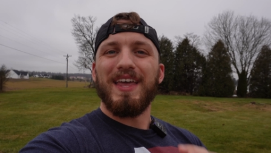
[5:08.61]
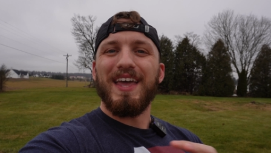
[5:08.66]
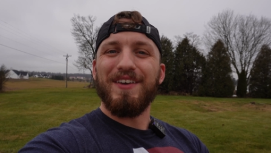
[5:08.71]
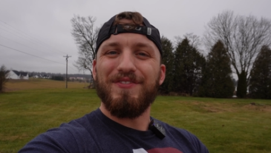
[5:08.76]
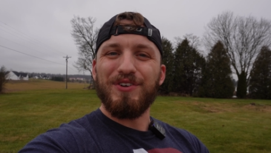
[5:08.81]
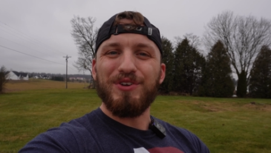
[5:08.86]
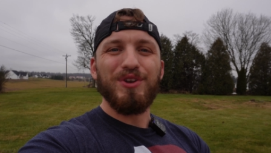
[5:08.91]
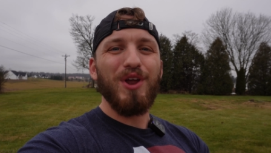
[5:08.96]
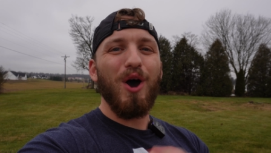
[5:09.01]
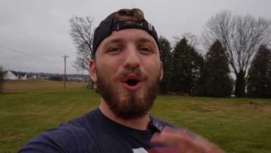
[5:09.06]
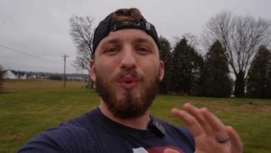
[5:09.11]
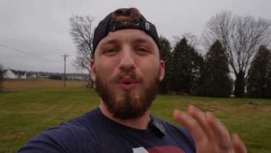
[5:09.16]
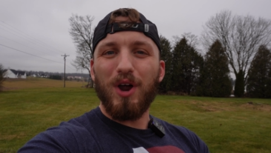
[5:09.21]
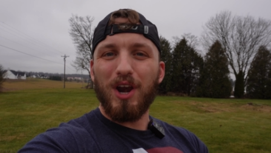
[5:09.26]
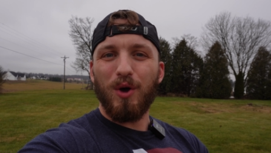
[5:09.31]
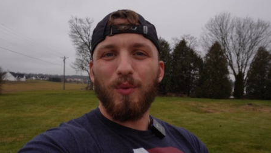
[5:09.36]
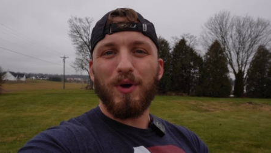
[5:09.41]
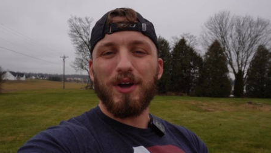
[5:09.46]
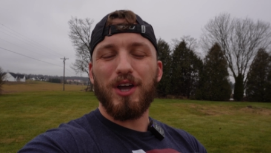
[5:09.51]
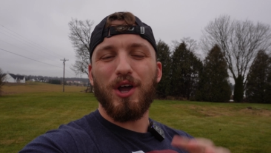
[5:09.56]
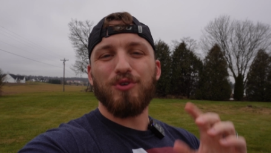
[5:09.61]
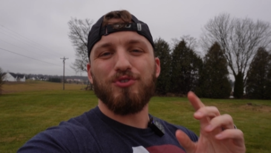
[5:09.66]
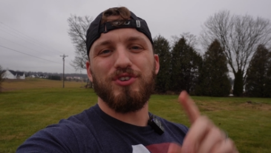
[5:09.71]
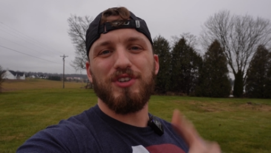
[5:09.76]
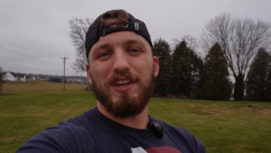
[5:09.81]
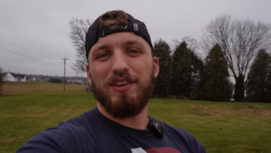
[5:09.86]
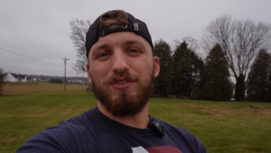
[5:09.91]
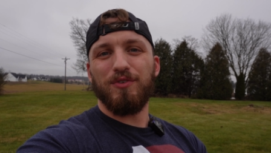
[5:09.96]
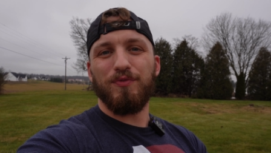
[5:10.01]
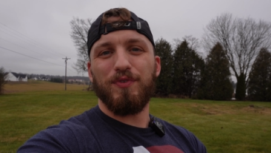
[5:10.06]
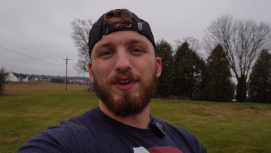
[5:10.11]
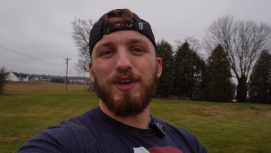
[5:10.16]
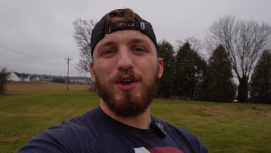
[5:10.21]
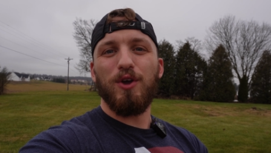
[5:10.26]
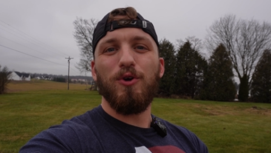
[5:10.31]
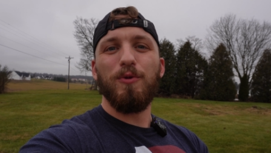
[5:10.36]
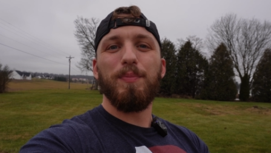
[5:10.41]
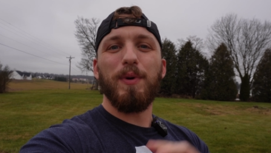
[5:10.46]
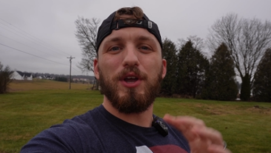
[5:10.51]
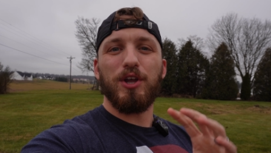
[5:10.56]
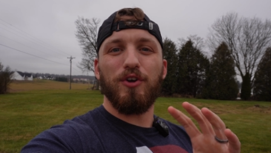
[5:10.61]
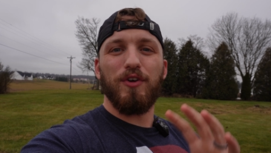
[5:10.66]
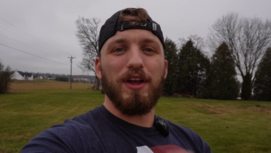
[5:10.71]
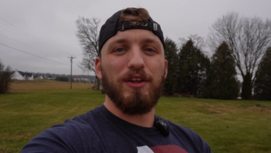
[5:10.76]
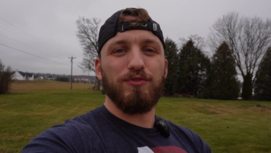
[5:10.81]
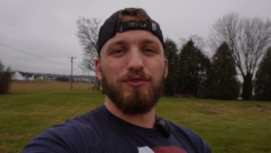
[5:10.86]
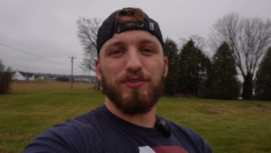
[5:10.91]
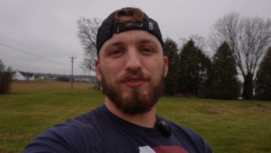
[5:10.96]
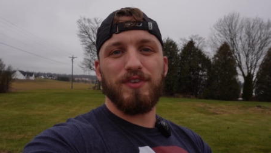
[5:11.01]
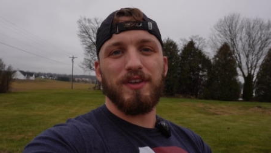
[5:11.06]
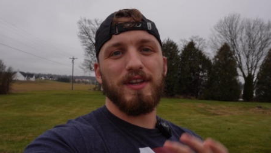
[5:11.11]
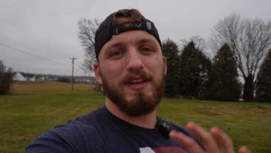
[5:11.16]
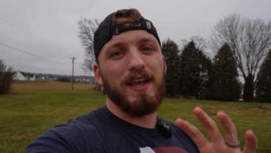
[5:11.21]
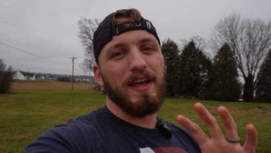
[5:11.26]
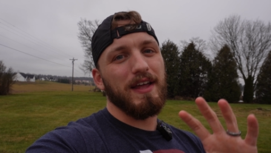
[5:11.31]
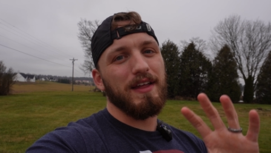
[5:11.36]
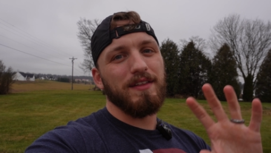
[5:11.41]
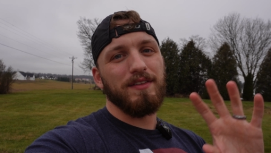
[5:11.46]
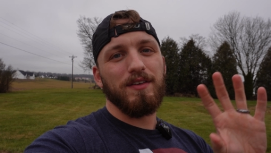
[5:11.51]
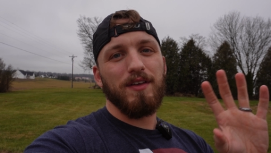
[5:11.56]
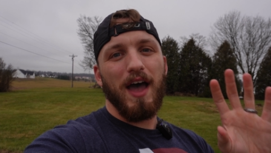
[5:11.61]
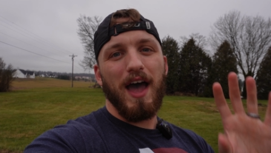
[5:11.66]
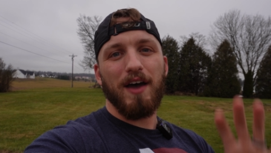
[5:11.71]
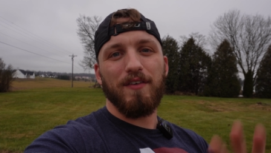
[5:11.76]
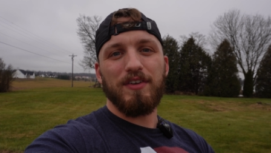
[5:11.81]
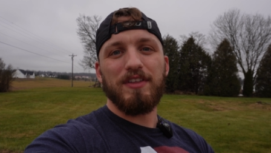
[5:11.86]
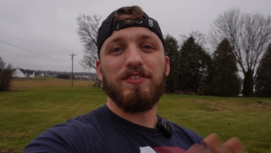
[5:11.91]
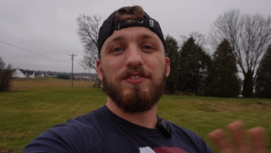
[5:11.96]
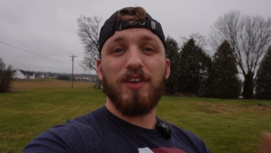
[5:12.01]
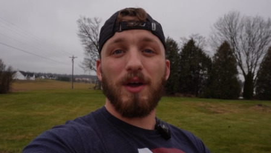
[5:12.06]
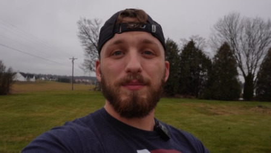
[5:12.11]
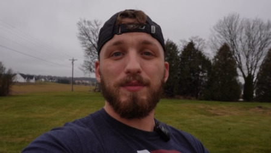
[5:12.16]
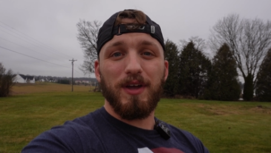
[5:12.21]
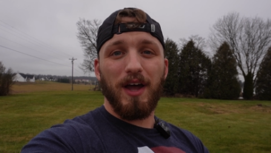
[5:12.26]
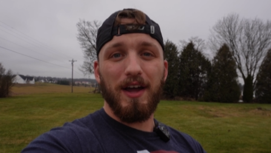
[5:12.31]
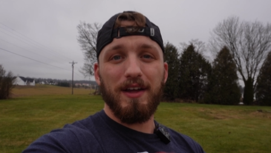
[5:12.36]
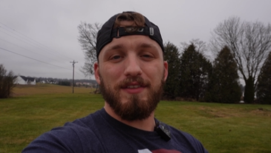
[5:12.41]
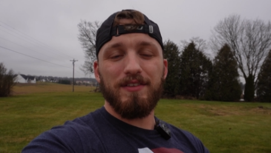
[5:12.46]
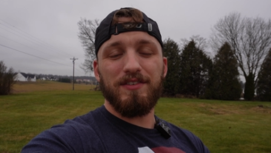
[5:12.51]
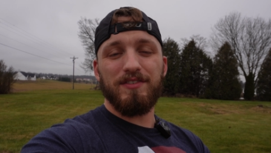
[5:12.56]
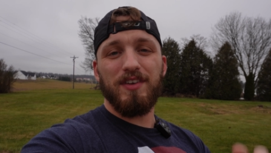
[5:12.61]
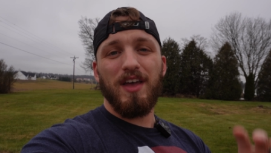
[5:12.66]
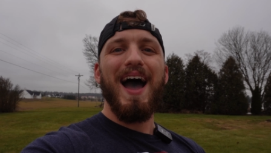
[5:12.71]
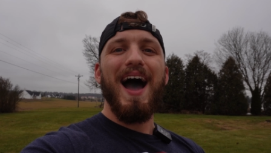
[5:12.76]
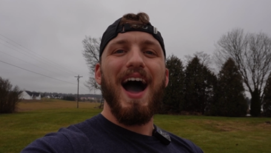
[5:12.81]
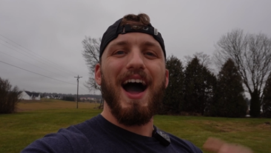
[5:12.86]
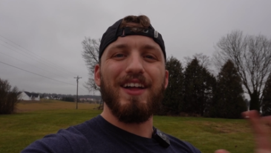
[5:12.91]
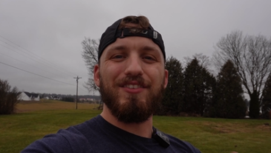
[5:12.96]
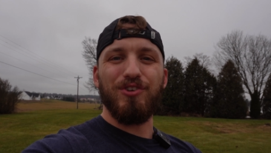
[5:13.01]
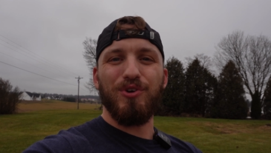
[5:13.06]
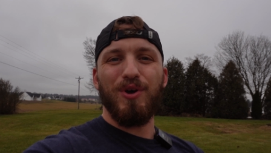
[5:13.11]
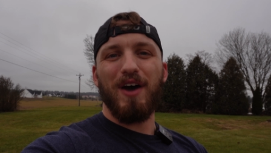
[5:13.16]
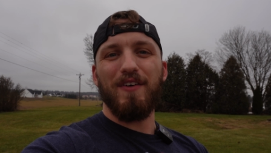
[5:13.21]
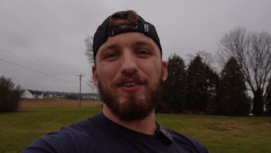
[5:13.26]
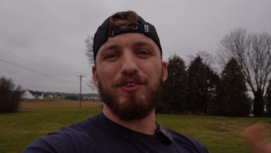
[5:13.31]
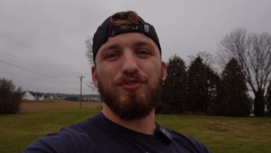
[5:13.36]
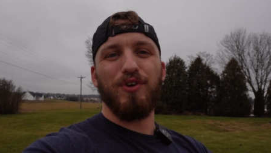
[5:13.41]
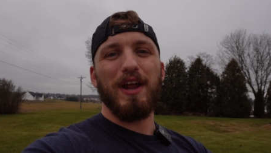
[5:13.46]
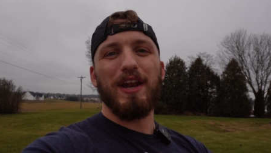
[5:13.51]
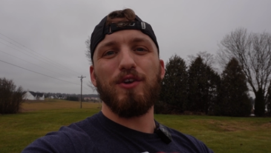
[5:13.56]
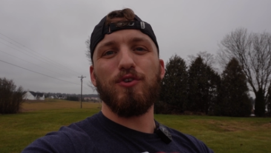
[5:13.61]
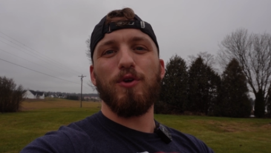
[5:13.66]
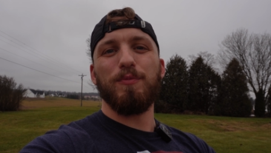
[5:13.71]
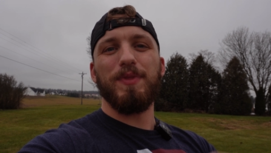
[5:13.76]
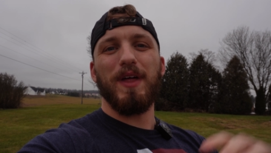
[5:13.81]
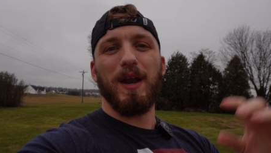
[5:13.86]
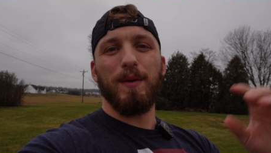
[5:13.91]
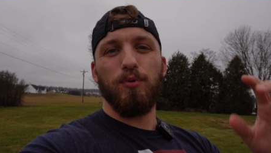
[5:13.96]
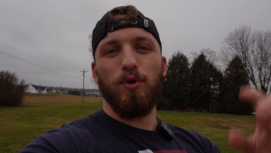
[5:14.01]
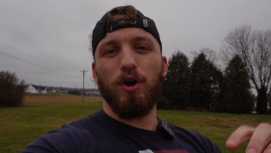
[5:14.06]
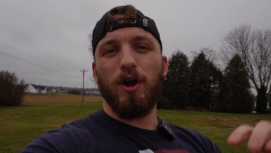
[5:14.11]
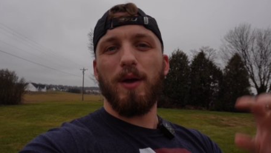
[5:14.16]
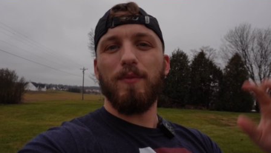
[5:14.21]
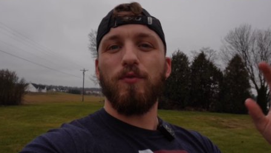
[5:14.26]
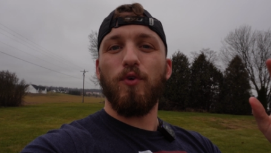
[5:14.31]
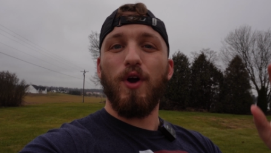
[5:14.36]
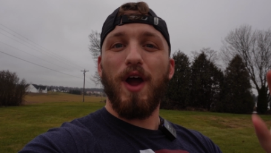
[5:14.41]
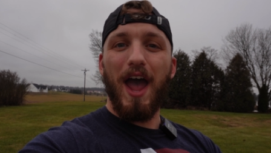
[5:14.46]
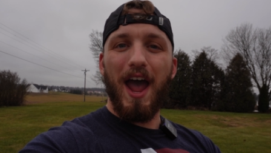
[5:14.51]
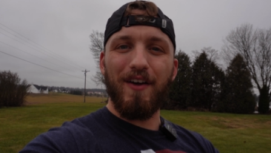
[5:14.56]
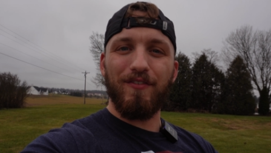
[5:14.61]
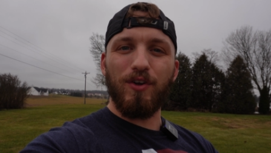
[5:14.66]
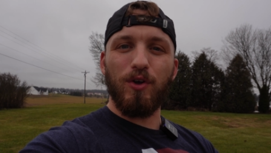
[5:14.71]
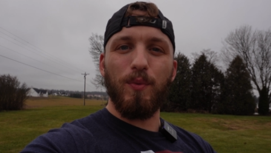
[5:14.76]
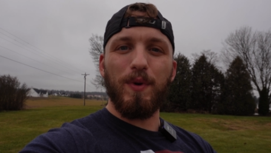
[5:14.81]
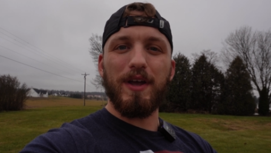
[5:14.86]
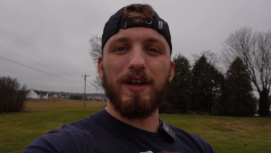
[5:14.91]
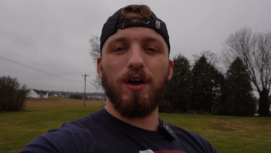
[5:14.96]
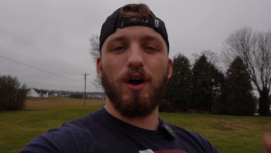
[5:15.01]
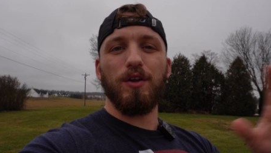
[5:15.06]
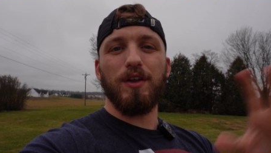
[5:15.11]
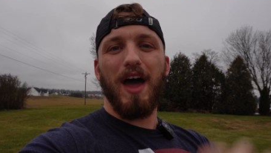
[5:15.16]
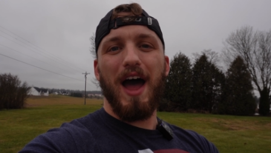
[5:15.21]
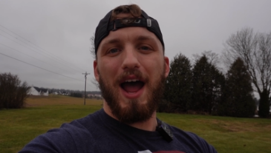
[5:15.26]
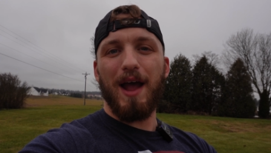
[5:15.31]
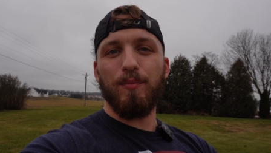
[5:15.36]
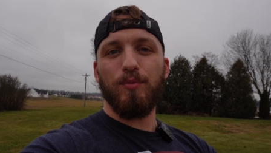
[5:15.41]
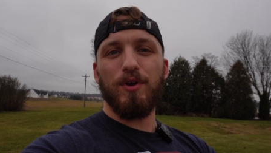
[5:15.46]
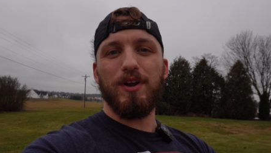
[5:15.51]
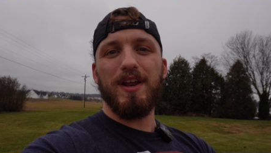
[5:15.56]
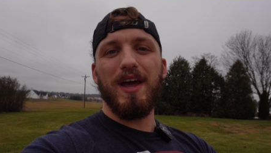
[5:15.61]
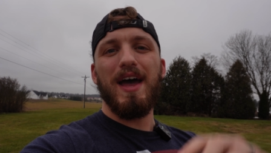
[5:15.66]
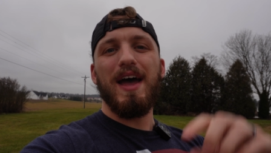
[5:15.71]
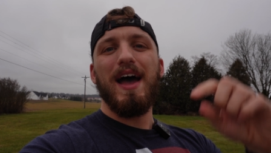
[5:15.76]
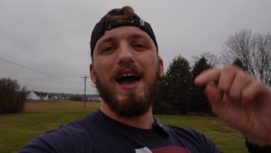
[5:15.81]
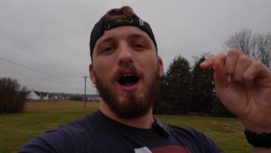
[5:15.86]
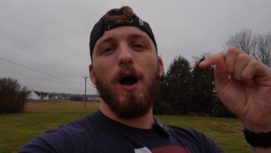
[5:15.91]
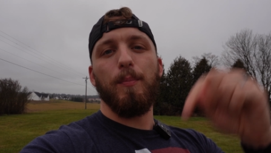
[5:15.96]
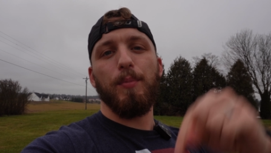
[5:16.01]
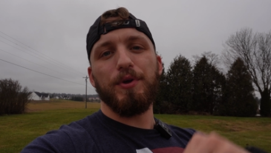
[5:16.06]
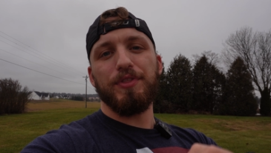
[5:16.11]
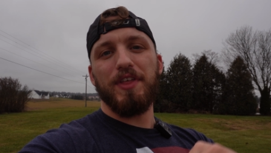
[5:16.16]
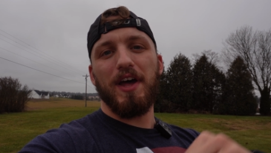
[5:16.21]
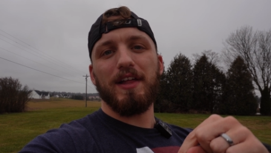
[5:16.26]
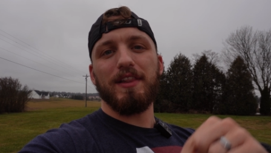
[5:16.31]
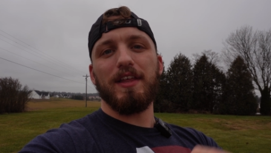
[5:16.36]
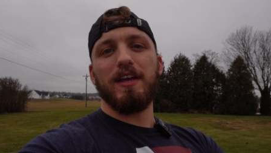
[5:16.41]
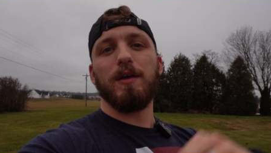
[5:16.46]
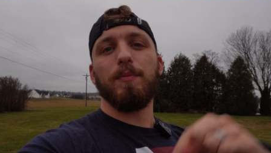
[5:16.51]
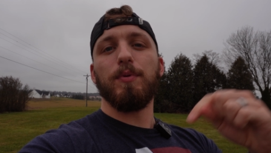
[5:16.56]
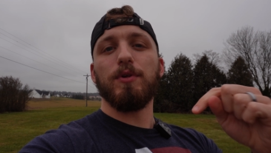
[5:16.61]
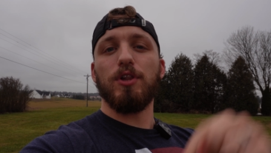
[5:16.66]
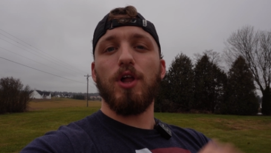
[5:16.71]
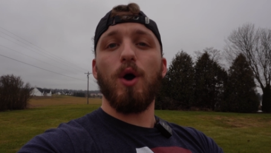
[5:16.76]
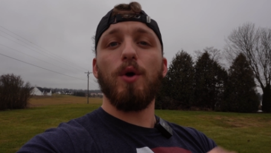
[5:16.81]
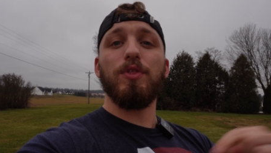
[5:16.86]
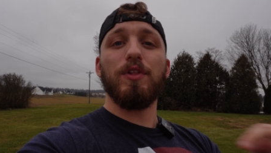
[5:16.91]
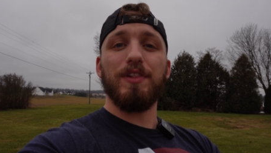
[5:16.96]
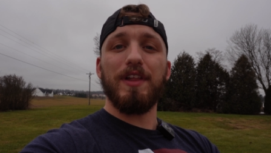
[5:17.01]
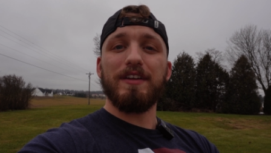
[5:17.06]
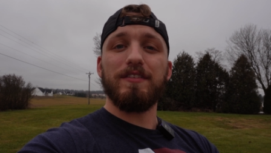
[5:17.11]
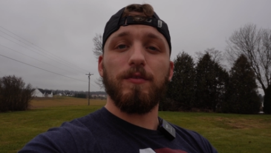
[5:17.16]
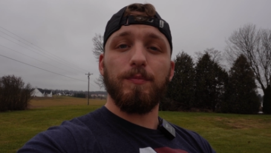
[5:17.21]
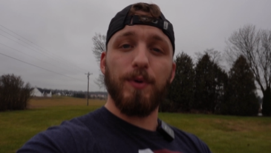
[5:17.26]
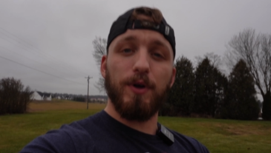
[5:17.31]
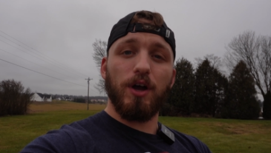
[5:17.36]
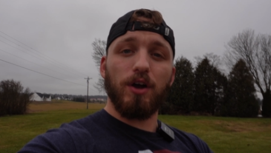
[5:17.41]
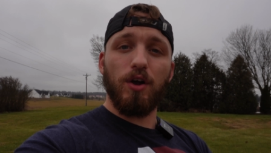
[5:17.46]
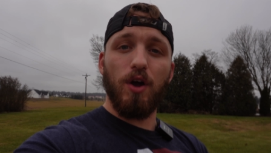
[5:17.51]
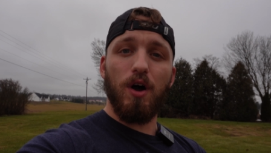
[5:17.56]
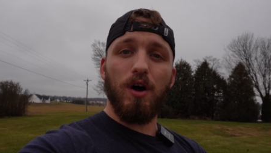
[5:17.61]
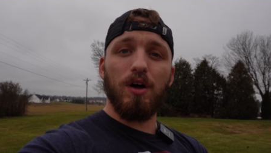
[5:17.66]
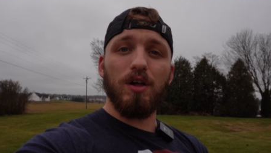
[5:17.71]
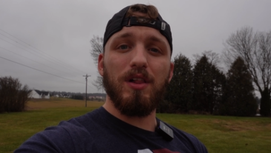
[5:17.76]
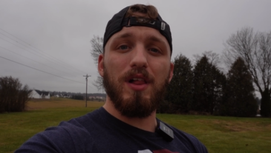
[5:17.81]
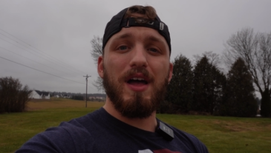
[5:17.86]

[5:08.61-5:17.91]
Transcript: If you know one-on-one coaching isn't for you, but you're interested in having some guidance, I do have a training group that I program for every week called Hybrid. I'll put that link below, the link to book a call.